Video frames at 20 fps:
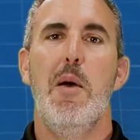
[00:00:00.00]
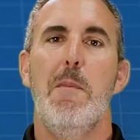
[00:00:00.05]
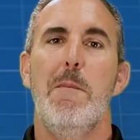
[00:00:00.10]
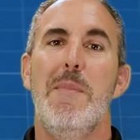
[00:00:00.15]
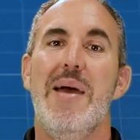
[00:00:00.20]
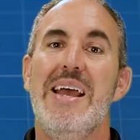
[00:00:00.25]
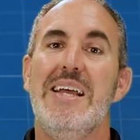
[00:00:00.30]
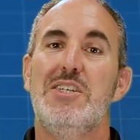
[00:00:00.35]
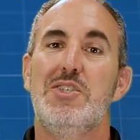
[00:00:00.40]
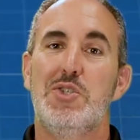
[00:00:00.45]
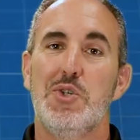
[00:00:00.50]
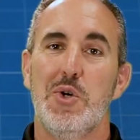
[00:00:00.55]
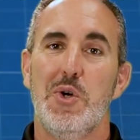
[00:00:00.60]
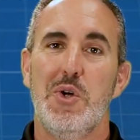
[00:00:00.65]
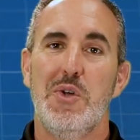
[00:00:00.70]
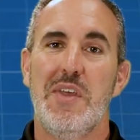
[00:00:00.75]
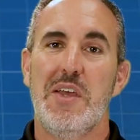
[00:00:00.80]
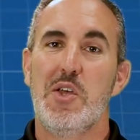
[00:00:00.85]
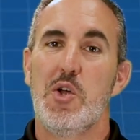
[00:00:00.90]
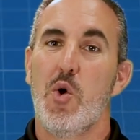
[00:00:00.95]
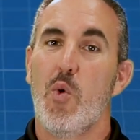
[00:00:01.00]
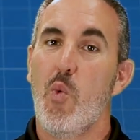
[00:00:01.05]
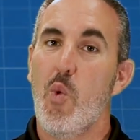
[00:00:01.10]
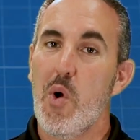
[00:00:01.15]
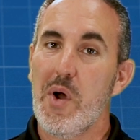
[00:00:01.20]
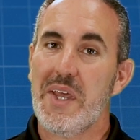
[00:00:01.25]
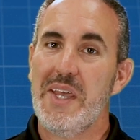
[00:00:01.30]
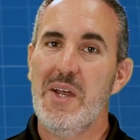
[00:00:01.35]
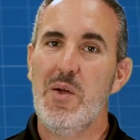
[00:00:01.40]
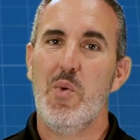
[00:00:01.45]
make sure that you're
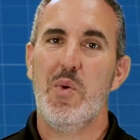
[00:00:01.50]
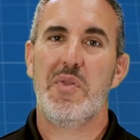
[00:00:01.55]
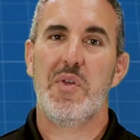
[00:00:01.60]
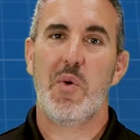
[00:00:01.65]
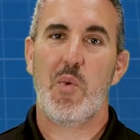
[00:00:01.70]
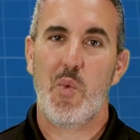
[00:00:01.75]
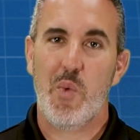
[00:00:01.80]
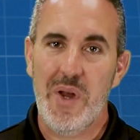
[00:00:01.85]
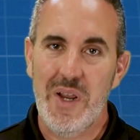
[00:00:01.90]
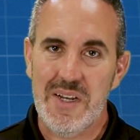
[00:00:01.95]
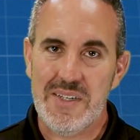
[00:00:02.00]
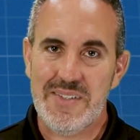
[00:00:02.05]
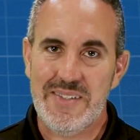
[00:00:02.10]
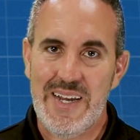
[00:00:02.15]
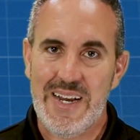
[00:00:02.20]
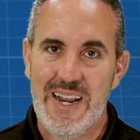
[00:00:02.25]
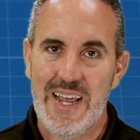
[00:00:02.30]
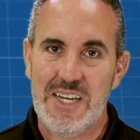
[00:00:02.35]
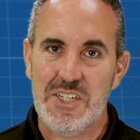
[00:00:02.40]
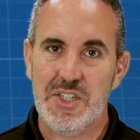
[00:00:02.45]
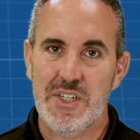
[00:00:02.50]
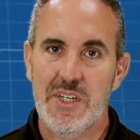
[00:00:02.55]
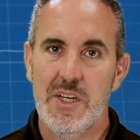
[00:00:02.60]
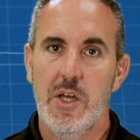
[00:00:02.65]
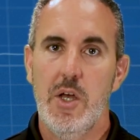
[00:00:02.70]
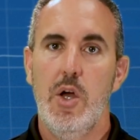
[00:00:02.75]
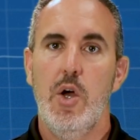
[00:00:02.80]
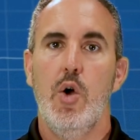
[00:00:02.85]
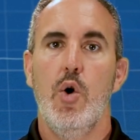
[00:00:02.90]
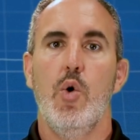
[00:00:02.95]
working with a real estate agent
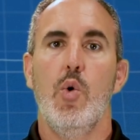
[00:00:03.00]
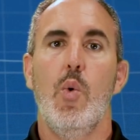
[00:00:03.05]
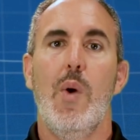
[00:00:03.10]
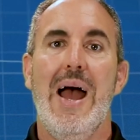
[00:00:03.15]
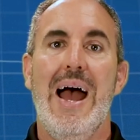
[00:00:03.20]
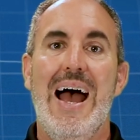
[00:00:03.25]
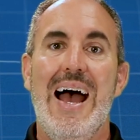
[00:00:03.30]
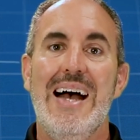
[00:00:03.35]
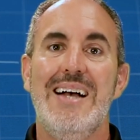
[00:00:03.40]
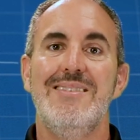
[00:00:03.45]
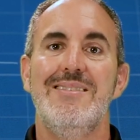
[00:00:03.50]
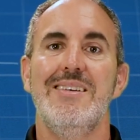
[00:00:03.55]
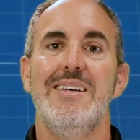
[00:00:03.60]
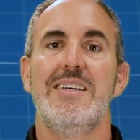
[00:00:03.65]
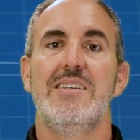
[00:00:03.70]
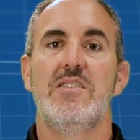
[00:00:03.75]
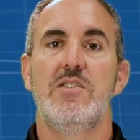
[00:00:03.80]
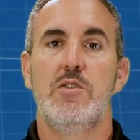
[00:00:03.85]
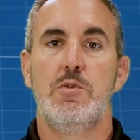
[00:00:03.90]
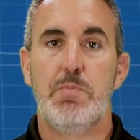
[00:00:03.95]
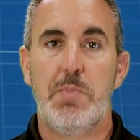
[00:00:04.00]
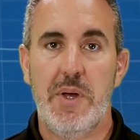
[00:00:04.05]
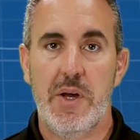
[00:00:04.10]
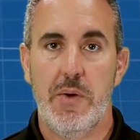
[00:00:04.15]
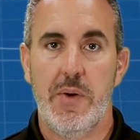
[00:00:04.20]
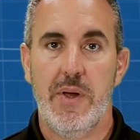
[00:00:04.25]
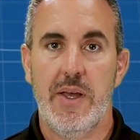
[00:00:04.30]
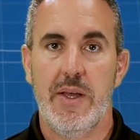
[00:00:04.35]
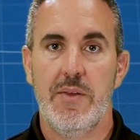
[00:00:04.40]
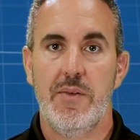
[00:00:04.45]
who has
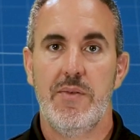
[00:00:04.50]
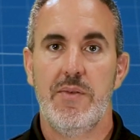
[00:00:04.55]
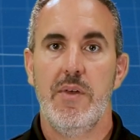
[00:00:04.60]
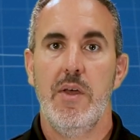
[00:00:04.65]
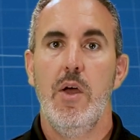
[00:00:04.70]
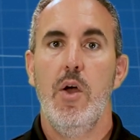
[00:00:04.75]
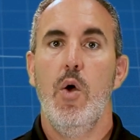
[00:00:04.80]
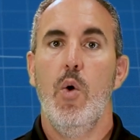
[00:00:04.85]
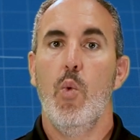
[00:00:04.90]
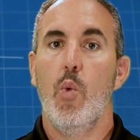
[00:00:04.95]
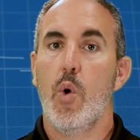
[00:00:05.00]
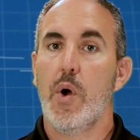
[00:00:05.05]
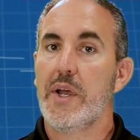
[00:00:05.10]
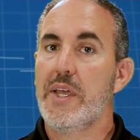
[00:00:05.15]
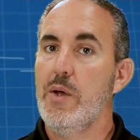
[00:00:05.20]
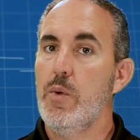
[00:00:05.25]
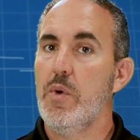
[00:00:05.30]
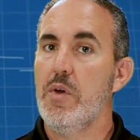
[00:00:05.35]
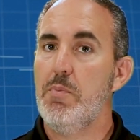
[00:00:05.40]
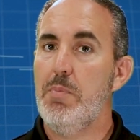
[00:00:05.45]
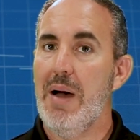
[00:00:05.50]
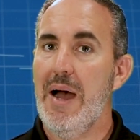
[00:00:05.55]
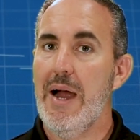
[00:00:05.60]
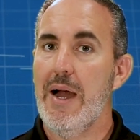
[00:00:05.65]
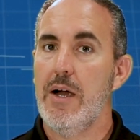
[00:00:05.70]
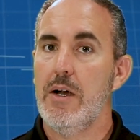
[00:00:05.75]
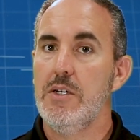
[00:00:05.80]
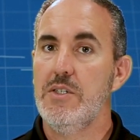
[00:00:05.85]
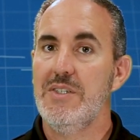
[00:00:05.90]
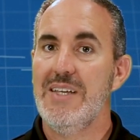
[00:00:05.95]
experience working with
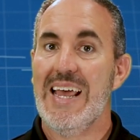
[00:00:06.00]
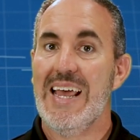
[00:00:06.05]
buyers